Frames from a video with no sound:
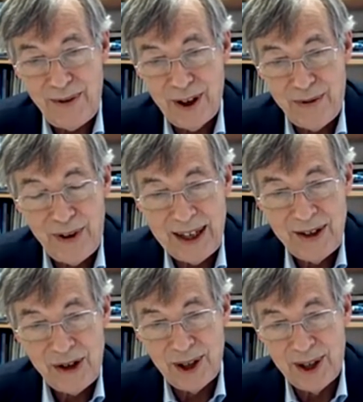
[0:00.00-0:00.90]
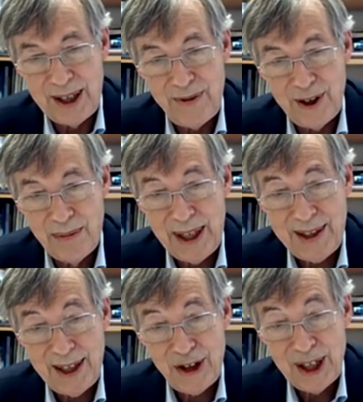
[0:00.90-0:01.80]
if you're French or if you're
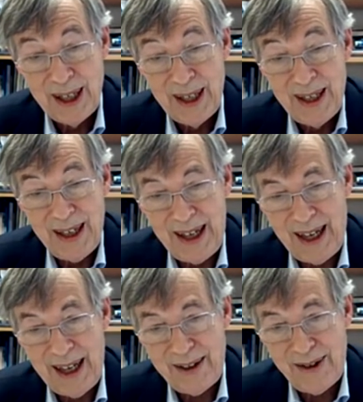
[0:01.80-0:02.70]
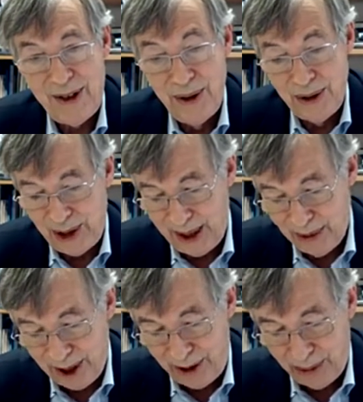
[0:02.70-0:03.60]
British, it's
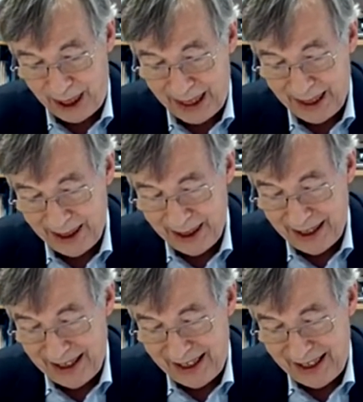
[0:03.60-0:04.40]
usually worthwhile